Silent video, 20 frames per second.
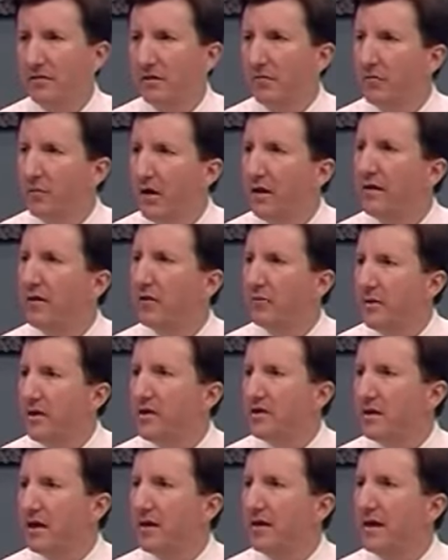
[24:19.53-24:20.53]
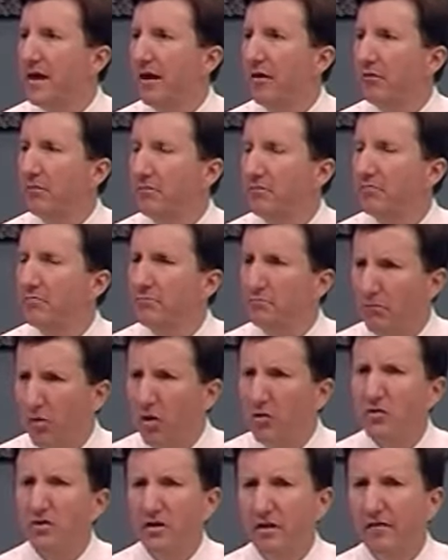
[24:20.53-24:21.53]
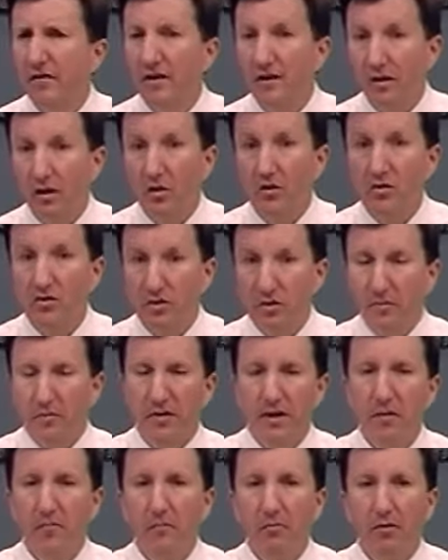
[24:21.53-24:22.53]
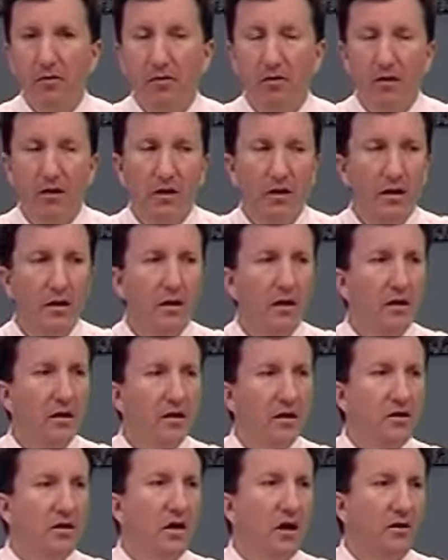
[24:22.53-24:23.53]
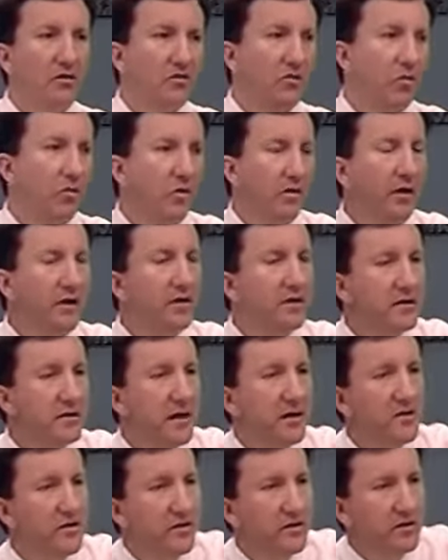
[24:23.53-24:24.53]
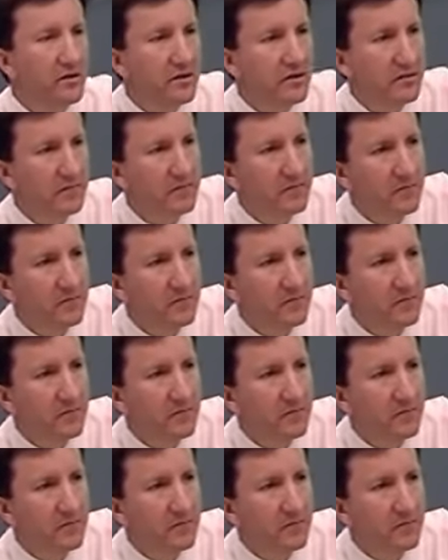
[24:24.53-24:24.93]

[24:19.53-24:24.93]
The money that we send out, most of it goes to people, not to organizations.